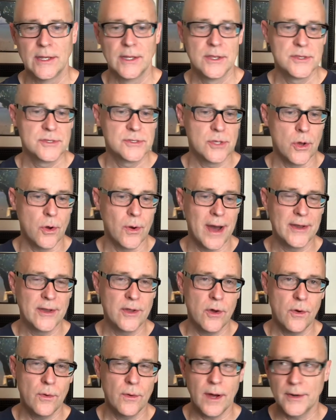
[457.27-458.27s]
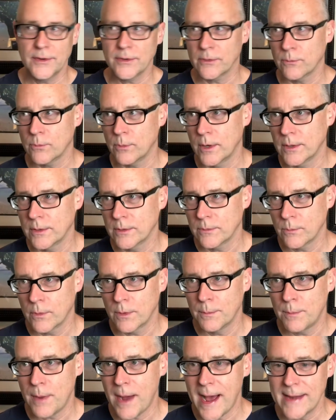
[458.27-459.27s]
So I know
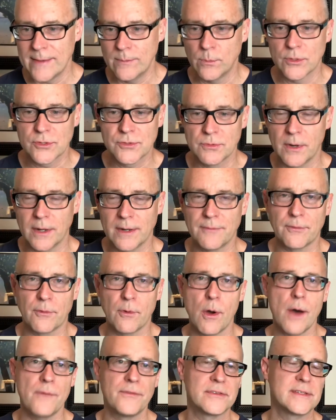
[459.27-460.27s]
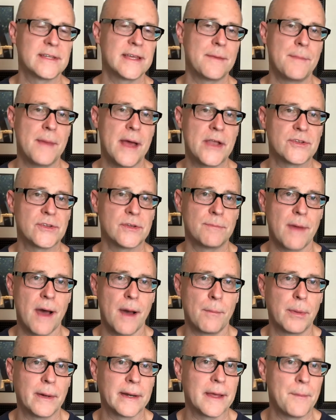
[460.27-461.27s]
when Biden was running for office, he had mentioned
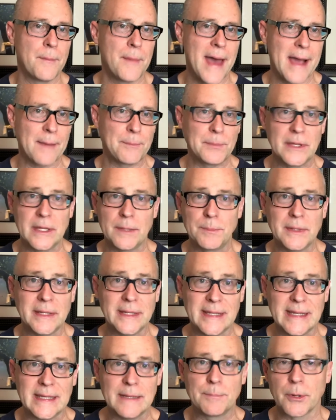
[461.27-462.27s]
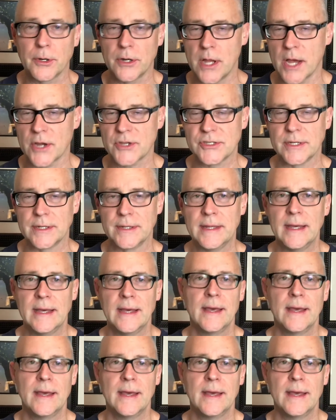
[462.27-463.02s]
about bringing back PPE production,